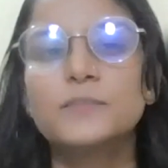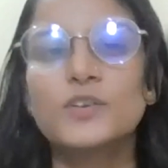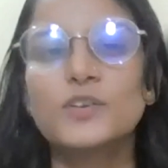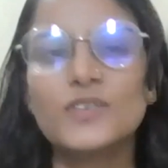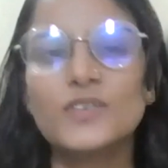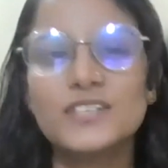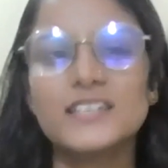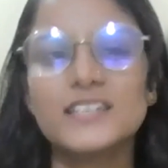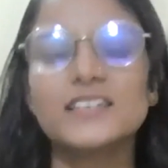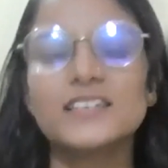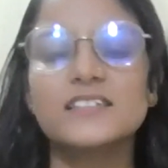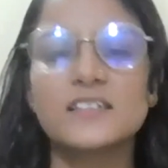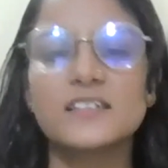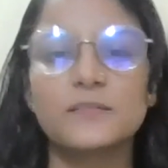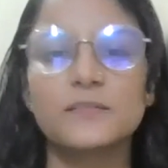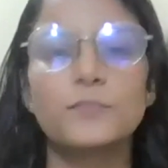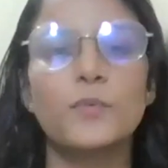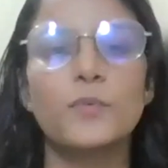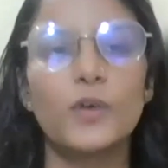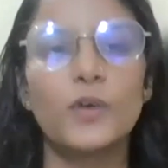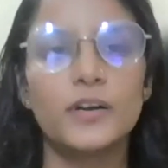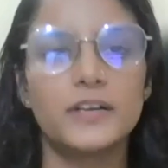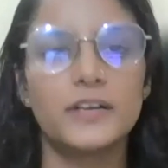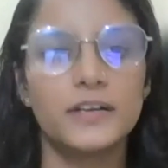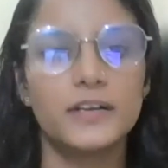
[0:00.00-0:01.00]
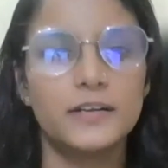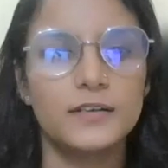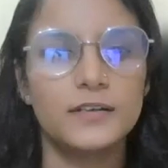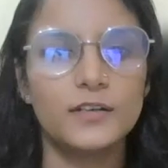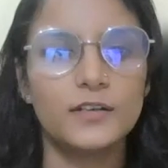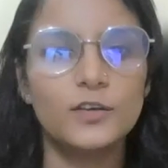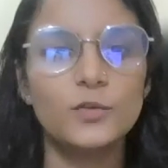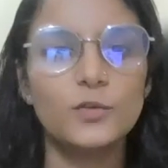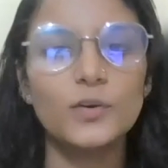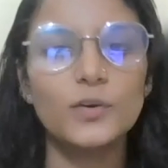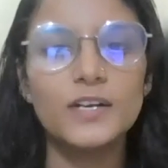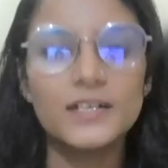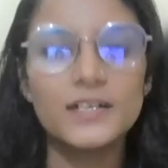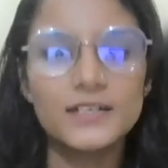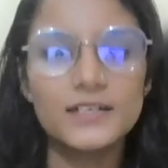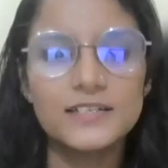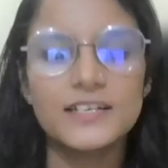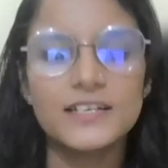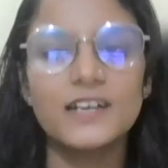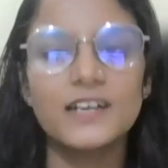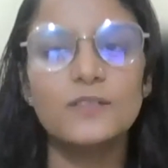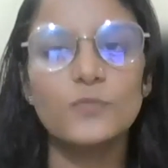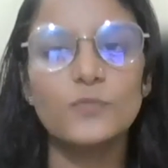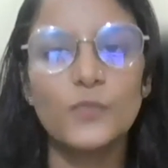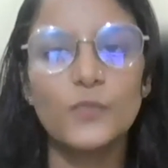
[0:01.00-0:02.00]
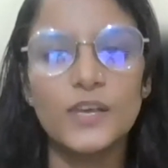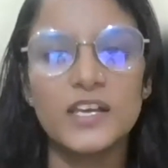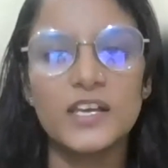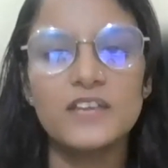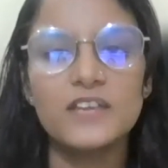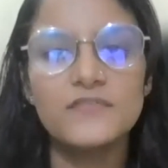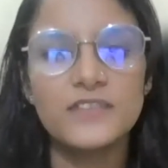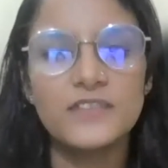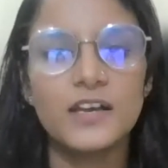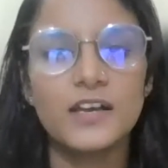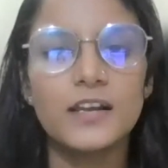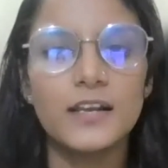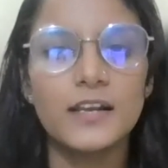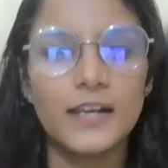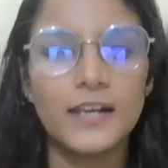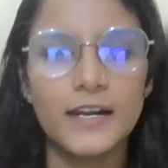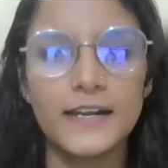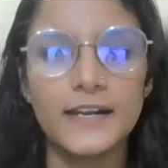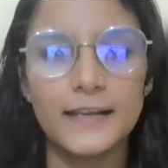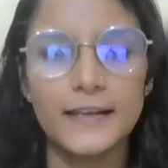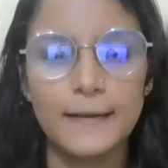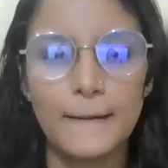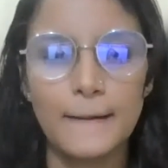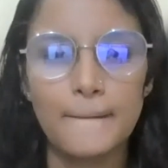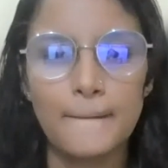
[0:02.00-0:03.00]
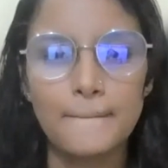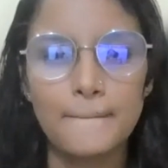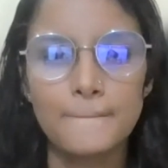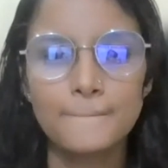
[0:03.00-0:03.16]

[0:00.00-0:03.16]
Because this is important to understand where we are heading.